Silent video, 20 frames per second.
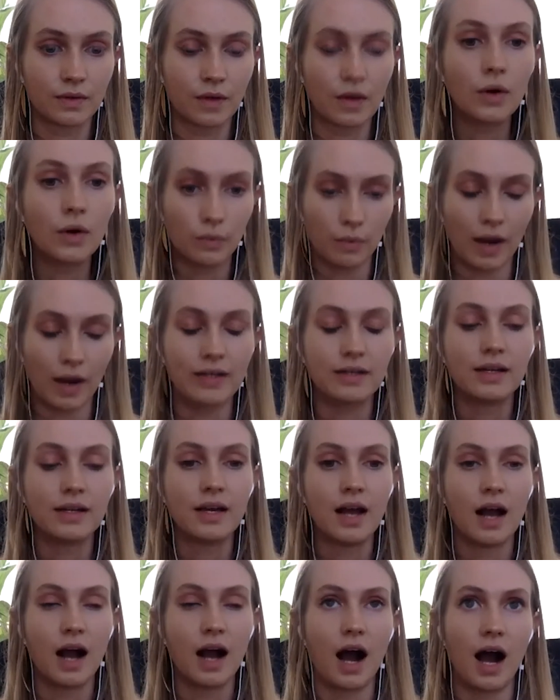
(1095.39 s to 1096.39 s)
Right.
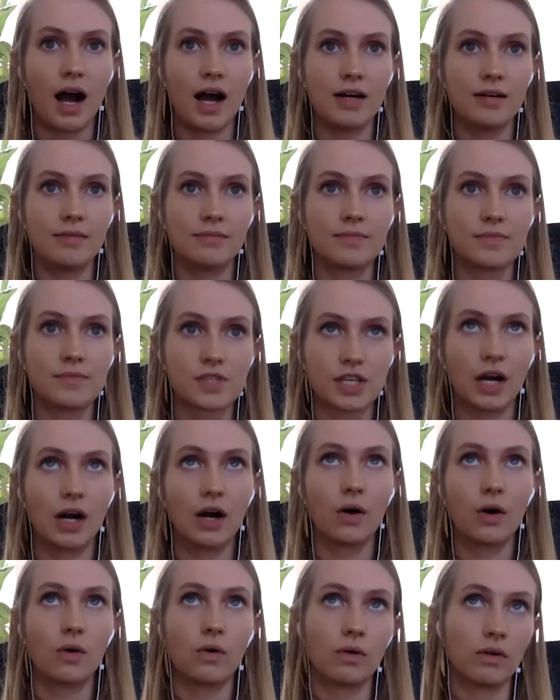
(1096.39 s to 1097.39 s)

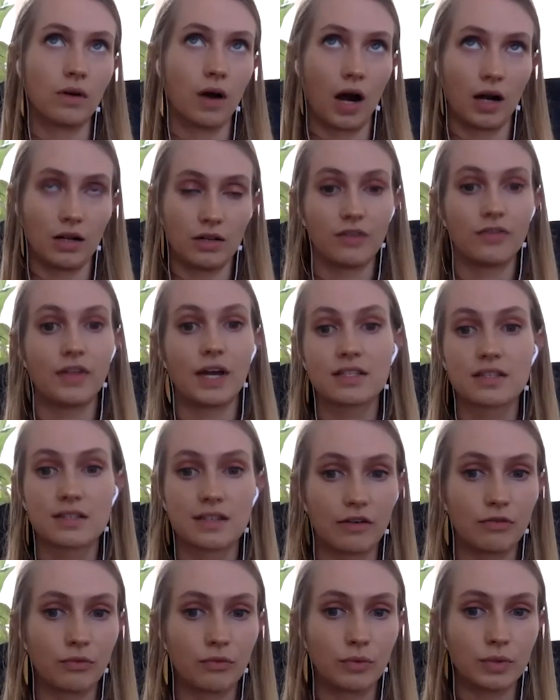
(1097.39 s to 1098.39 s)
So all of that
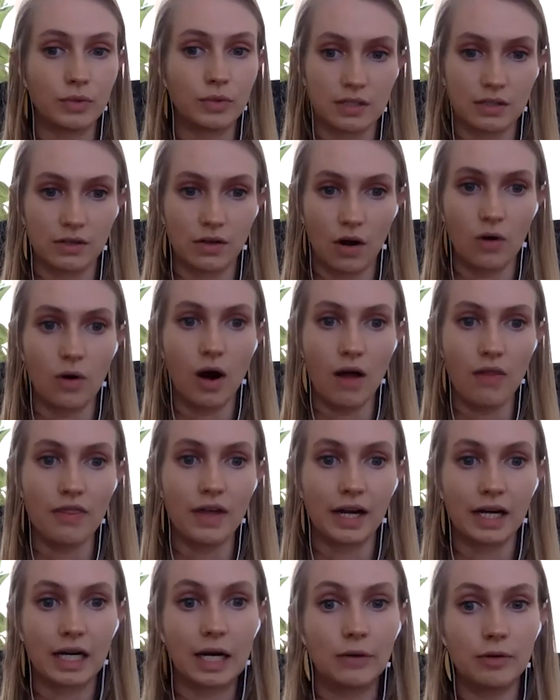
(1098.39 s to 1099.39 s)
stuff would still go on
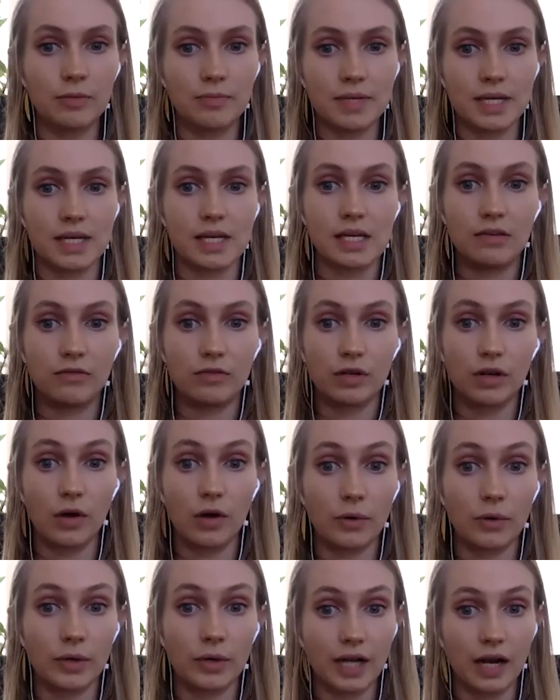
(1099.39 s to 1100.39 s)
there. It would be even
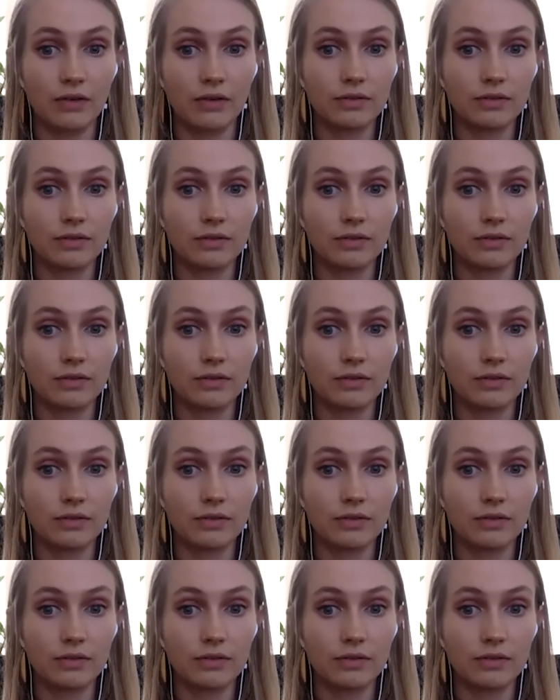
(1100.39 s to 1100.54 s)
lower down.